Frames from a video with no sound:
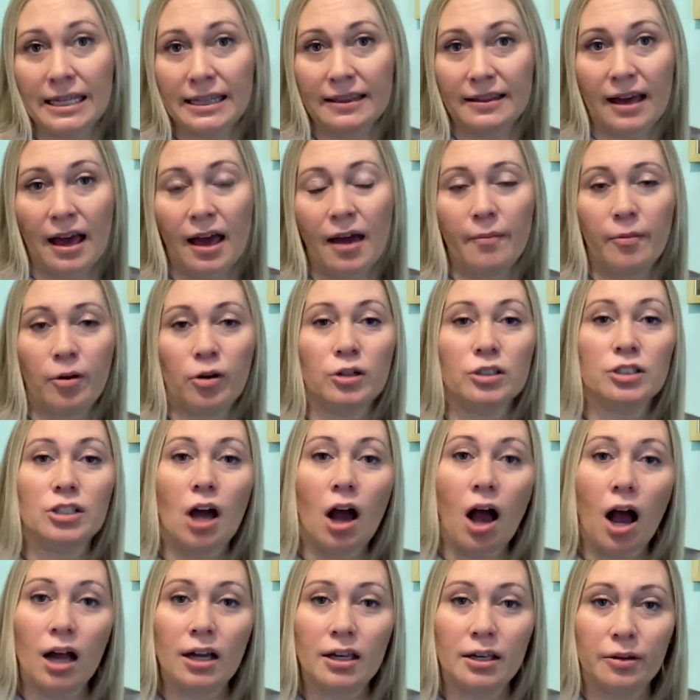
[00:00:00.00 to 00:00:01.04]
them or
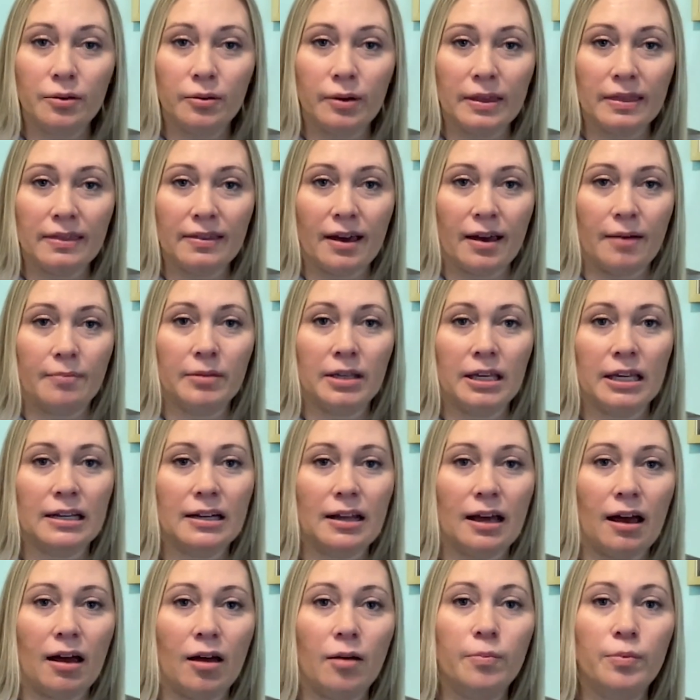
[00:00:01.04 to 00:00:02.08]
talking with them can
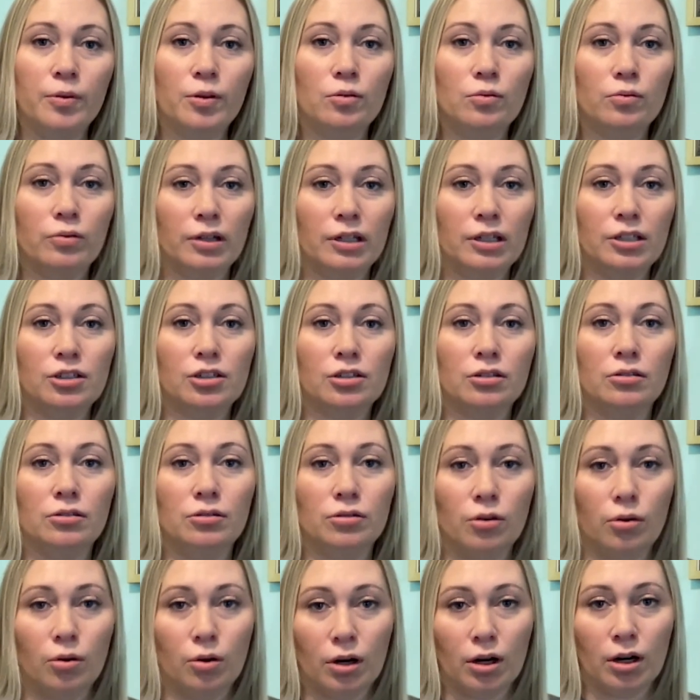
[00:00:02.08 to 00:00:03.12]
help you reach
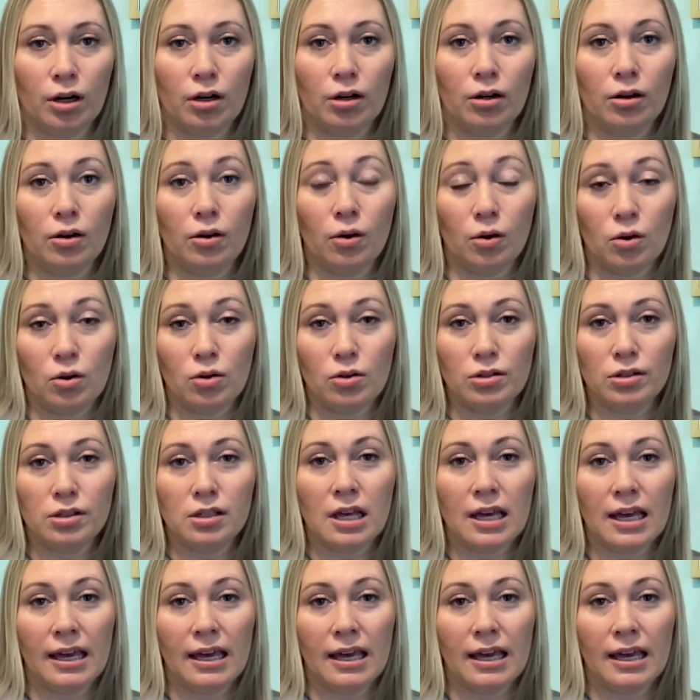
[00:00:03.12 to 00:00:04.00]
your goals